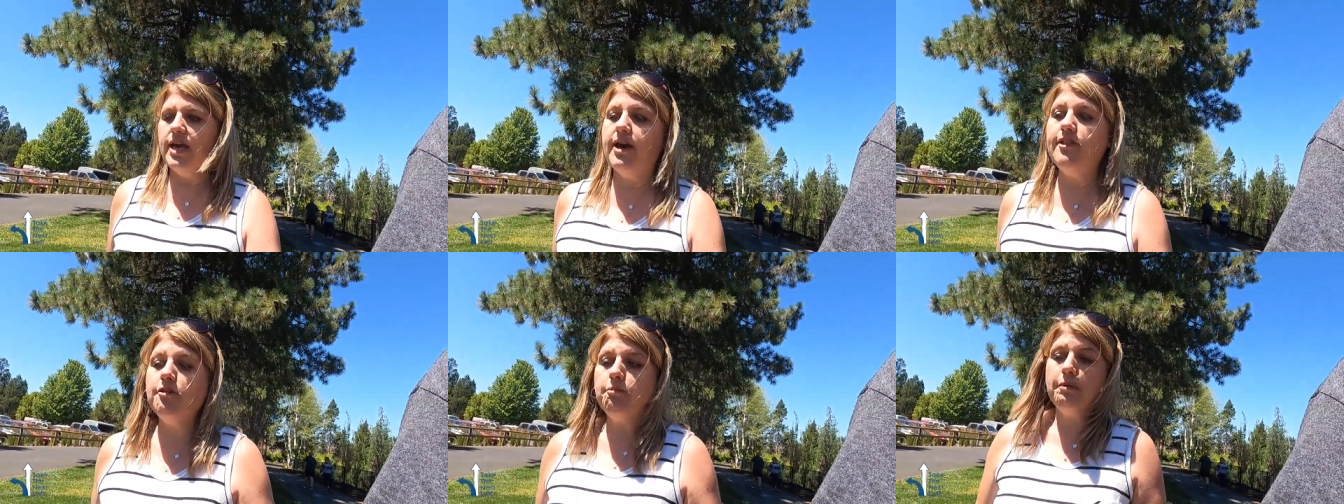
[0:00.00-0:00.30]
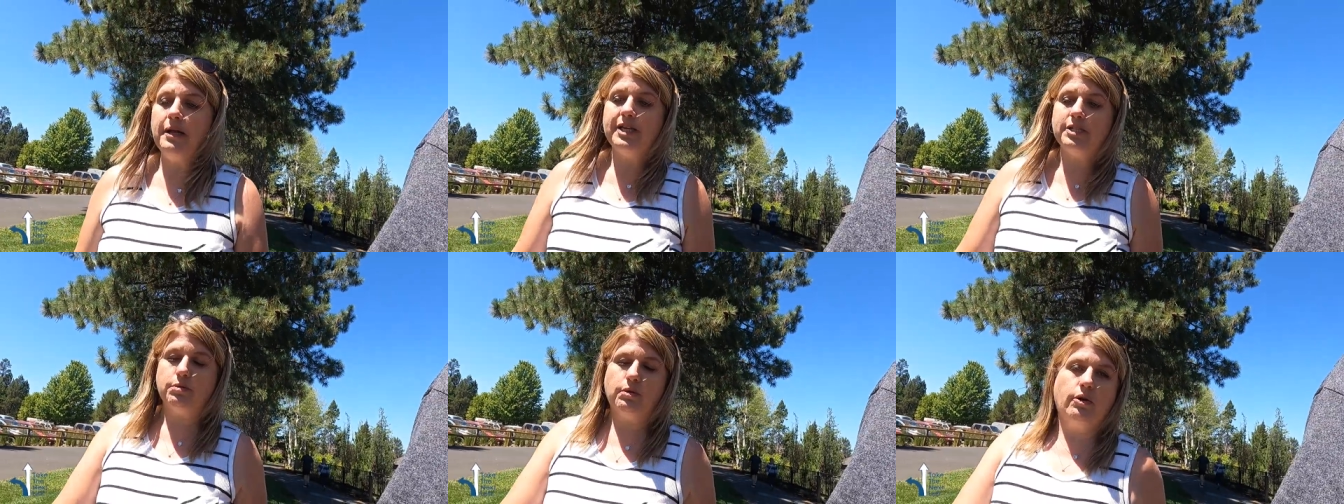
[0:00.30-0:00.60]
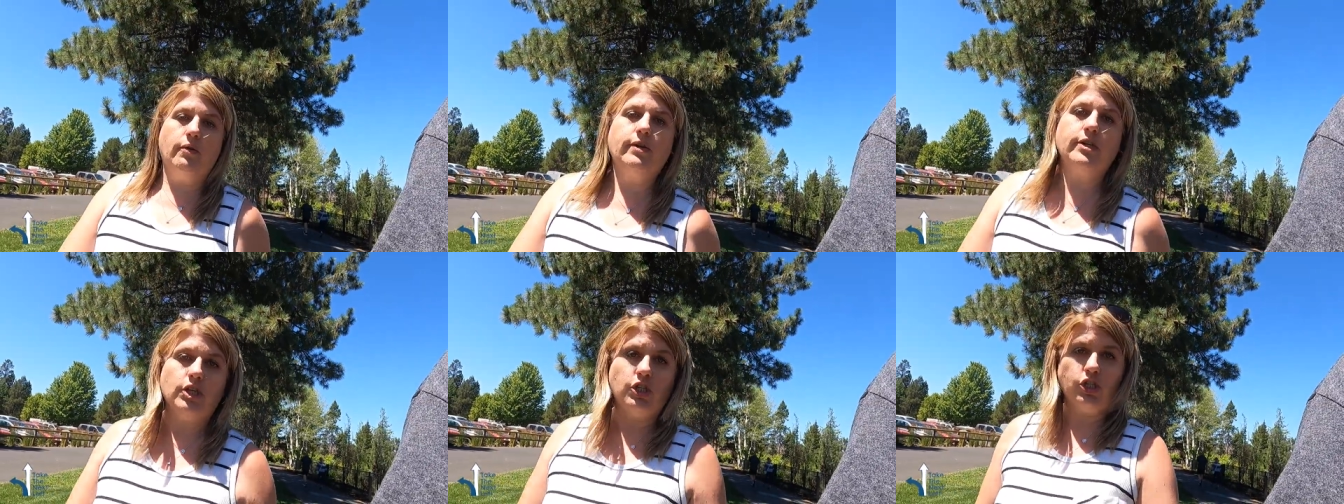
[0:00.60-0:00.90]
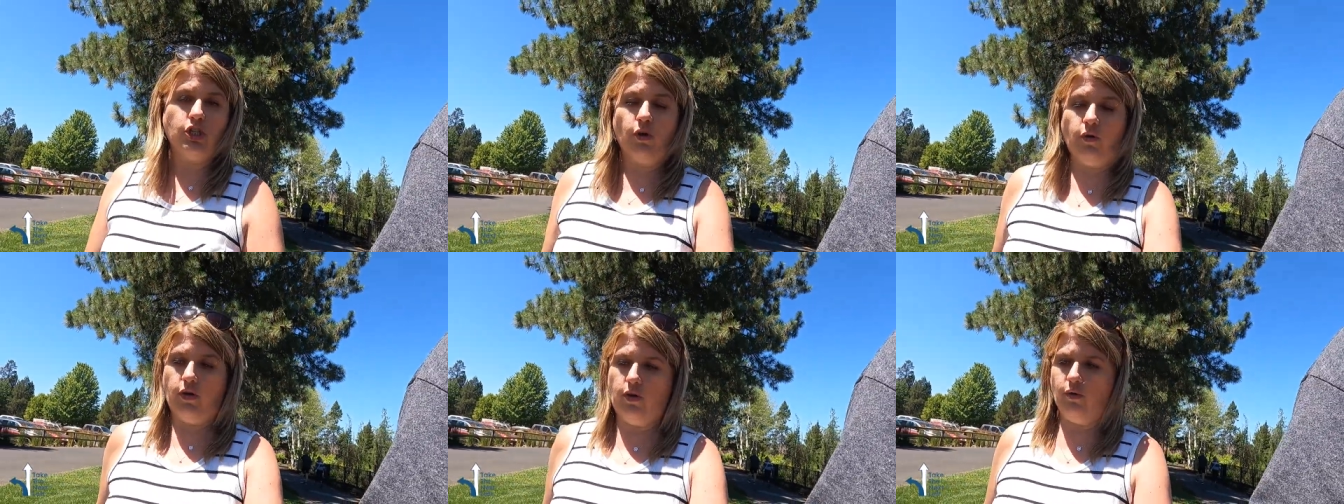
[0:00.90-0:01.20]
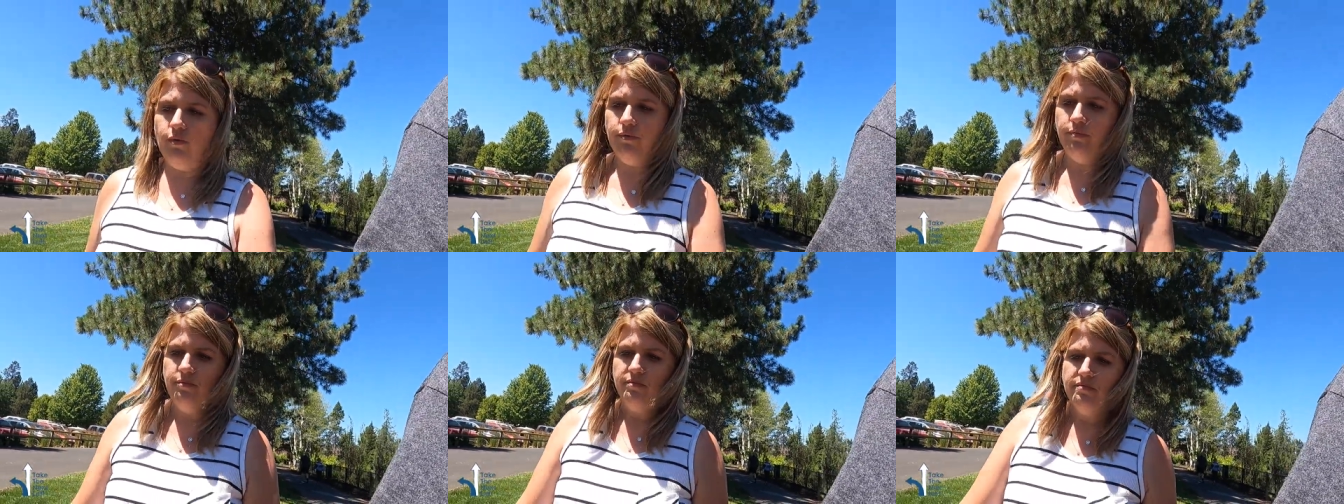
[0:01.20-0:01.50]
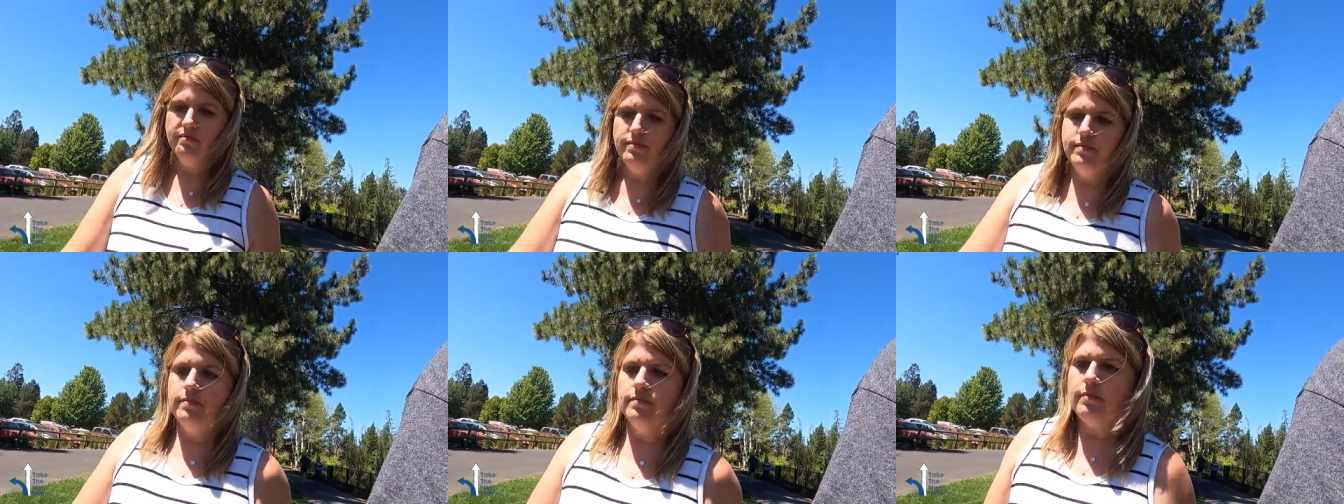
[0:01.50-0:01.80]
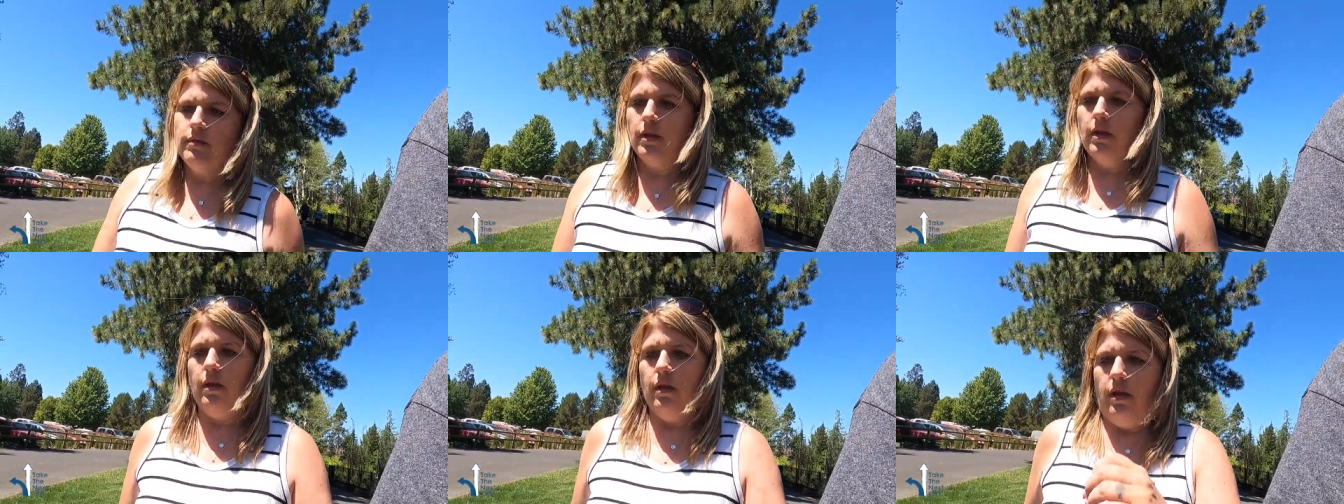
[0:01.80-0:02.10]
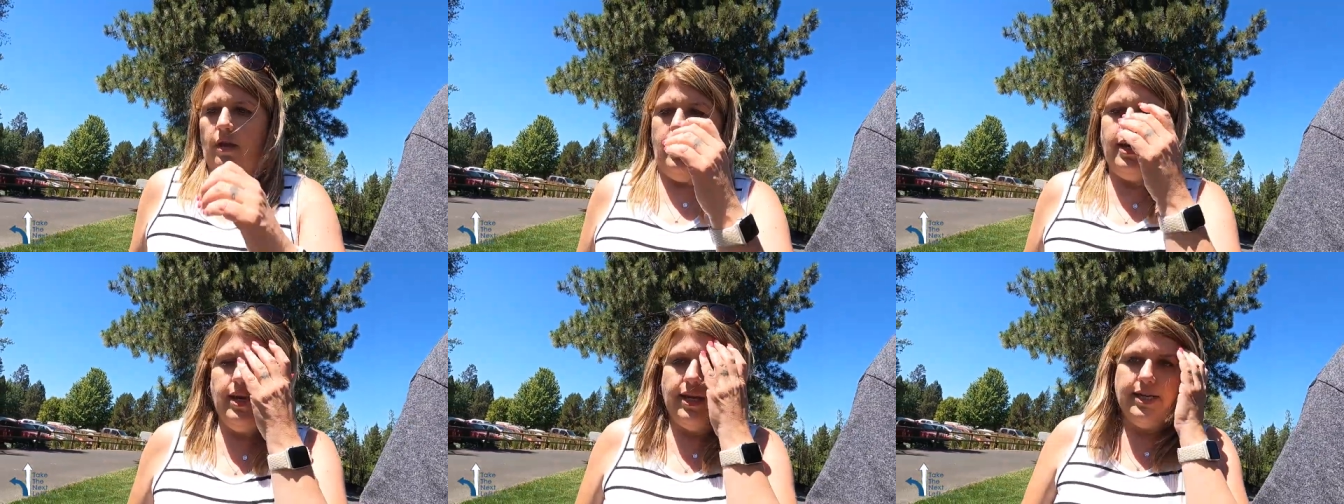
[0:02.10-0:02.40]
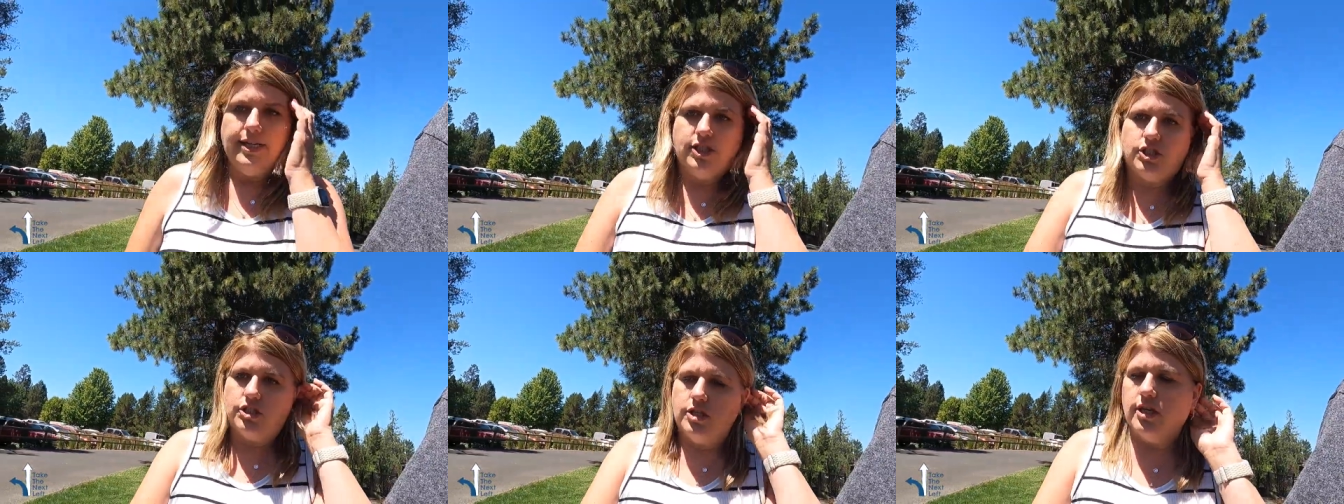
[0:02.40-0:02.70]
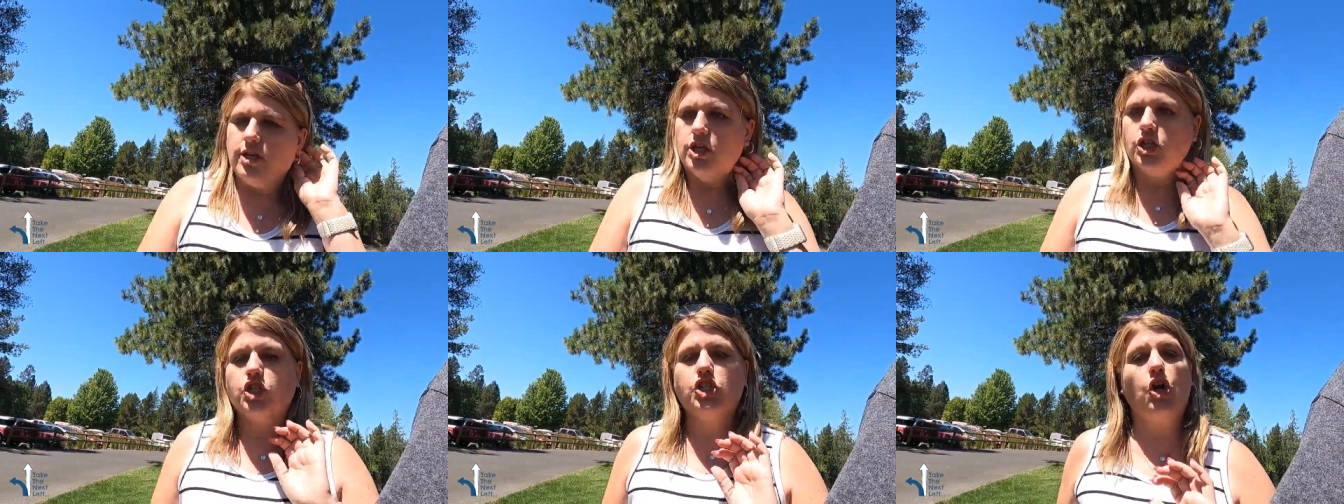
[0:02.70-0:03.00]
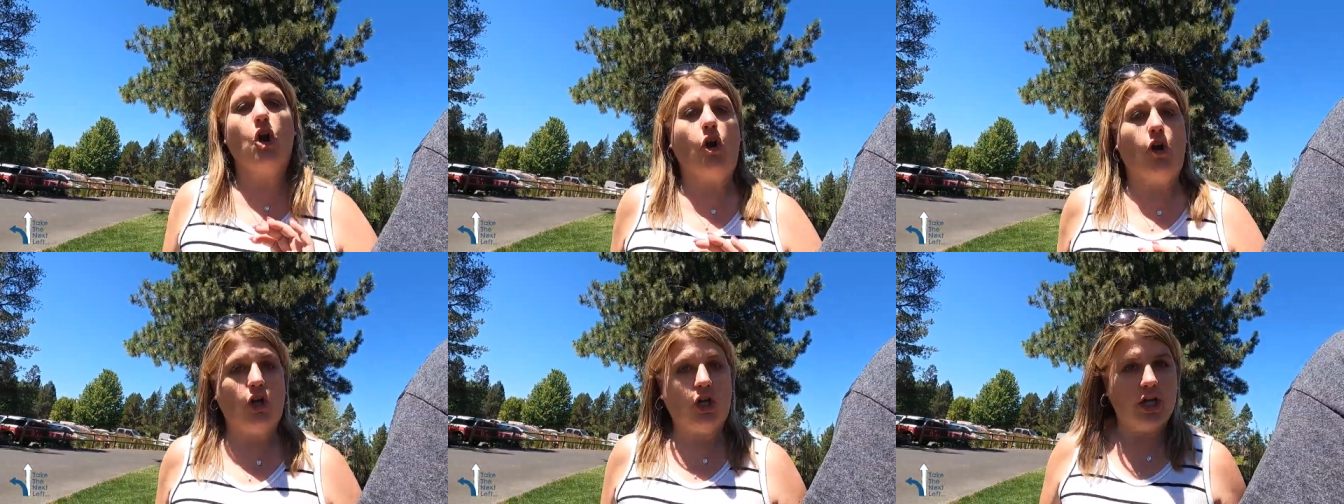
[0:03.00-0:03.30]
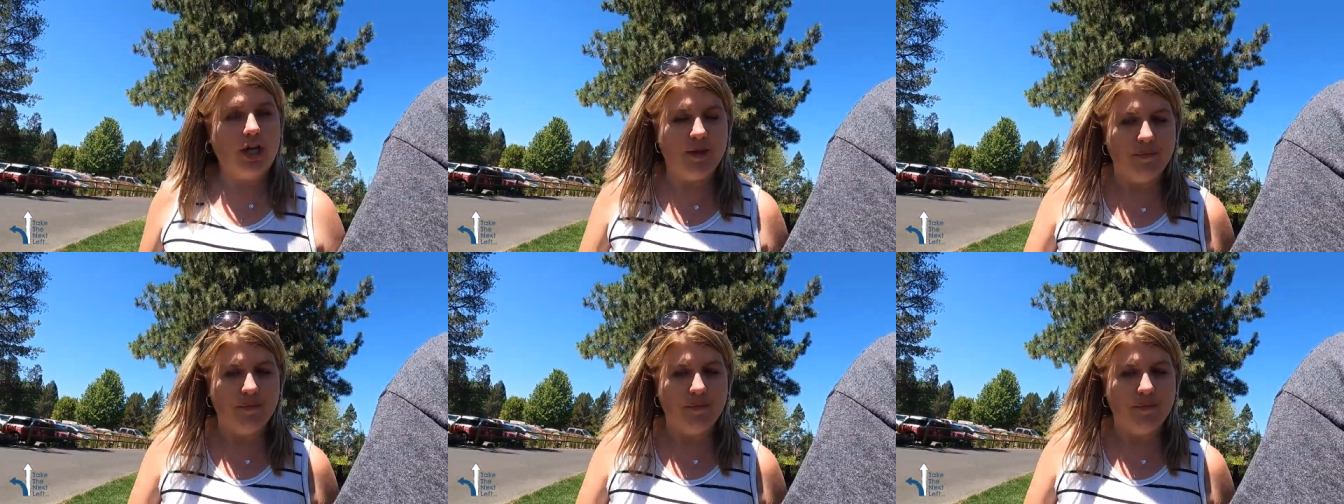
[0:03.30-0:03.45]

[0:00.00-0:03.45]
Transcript: the other place we're going to show you is SHARC.